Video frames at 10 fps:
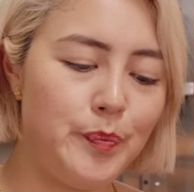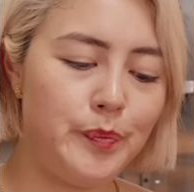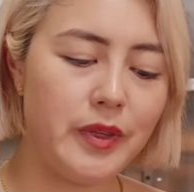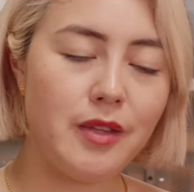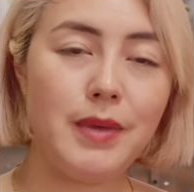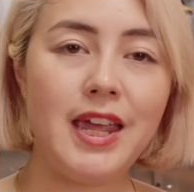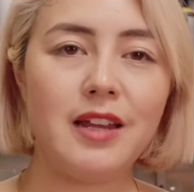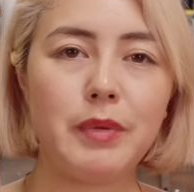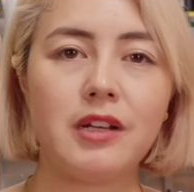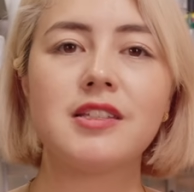But the
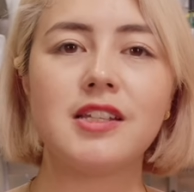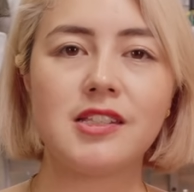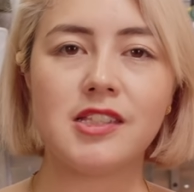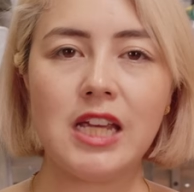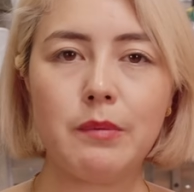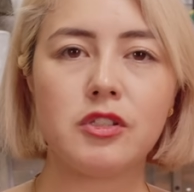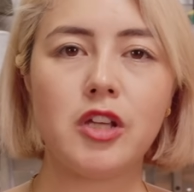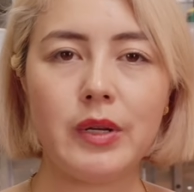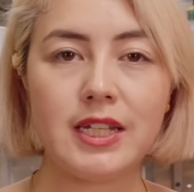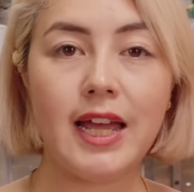meat, because it's steamed
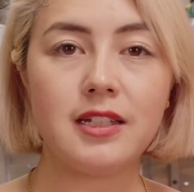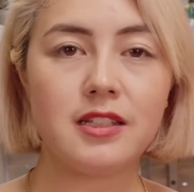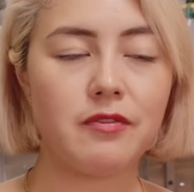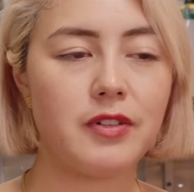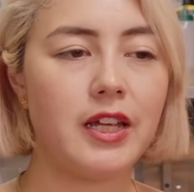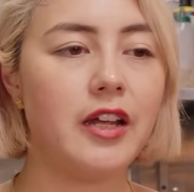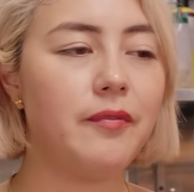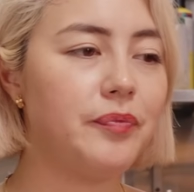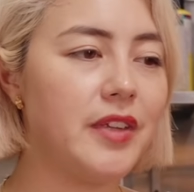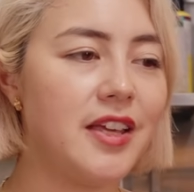so intensively,
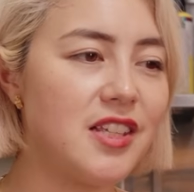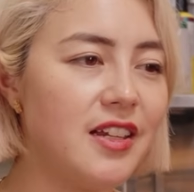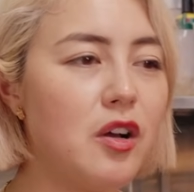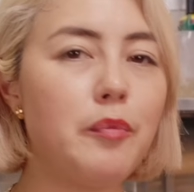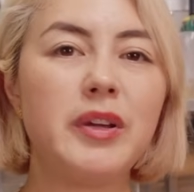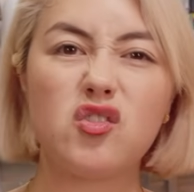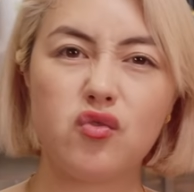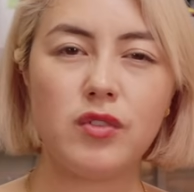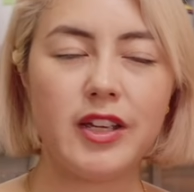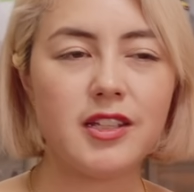it's a little bit
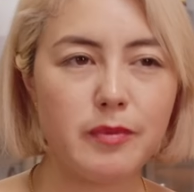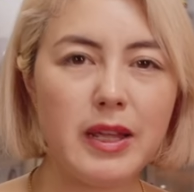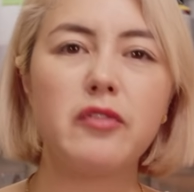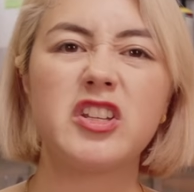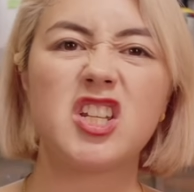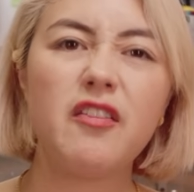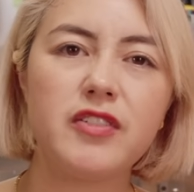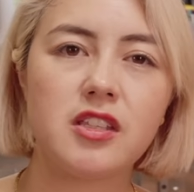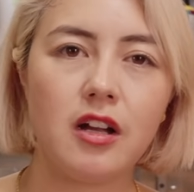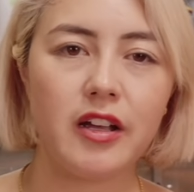on the tougher
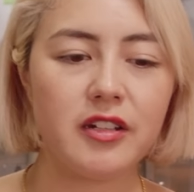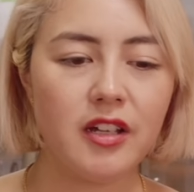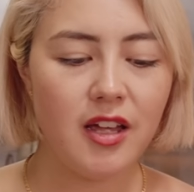side.